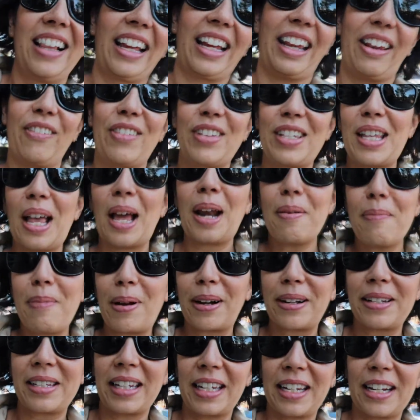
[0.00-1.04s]
Like if it's not
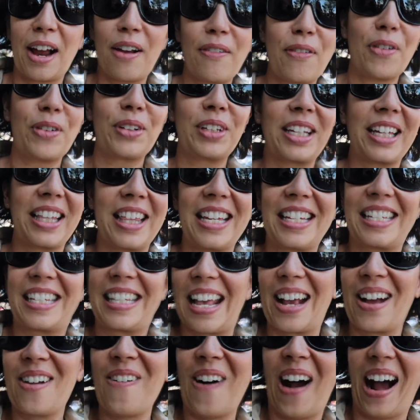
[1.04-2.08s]
embarrassing enough holding this
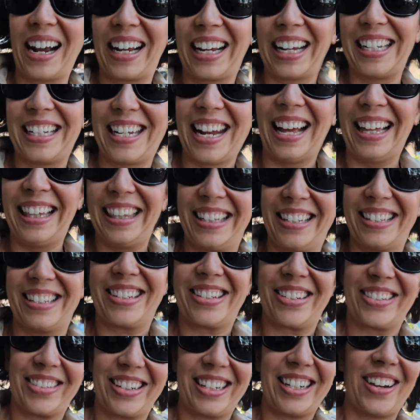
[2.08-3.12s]
thing walking down the
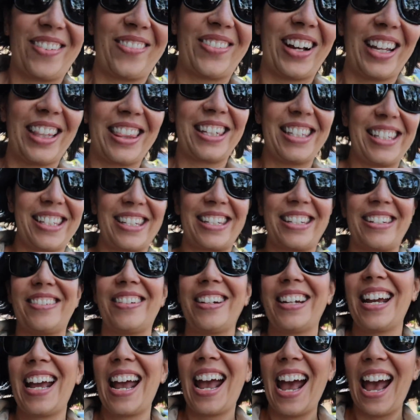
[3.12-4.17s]
street, I've got these two
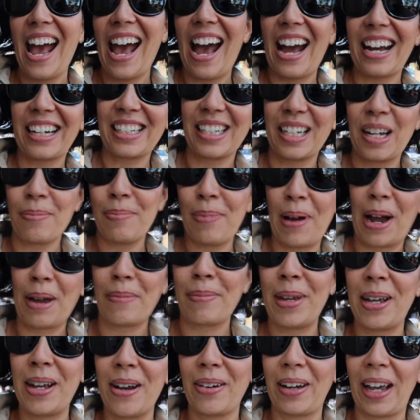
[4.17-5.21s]
acting up behind
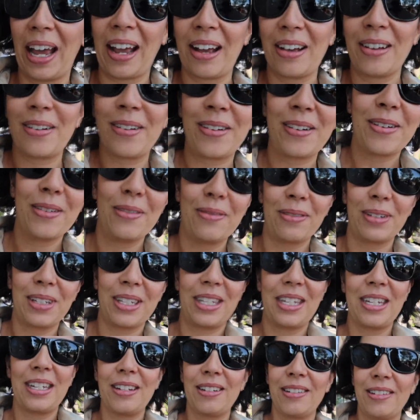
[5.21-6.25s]
me. Okay, we'll
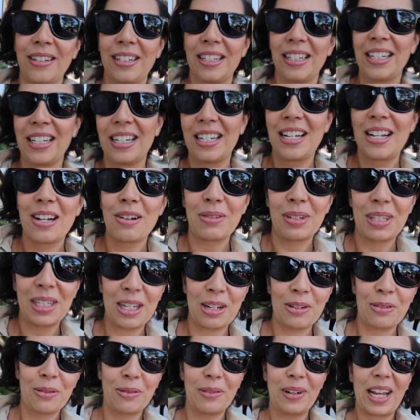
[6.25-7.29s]
see you. We'll see
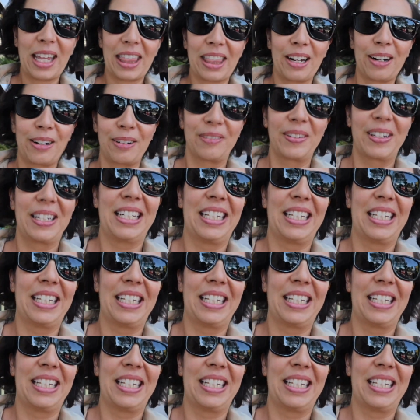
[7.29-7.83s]
you when we get there.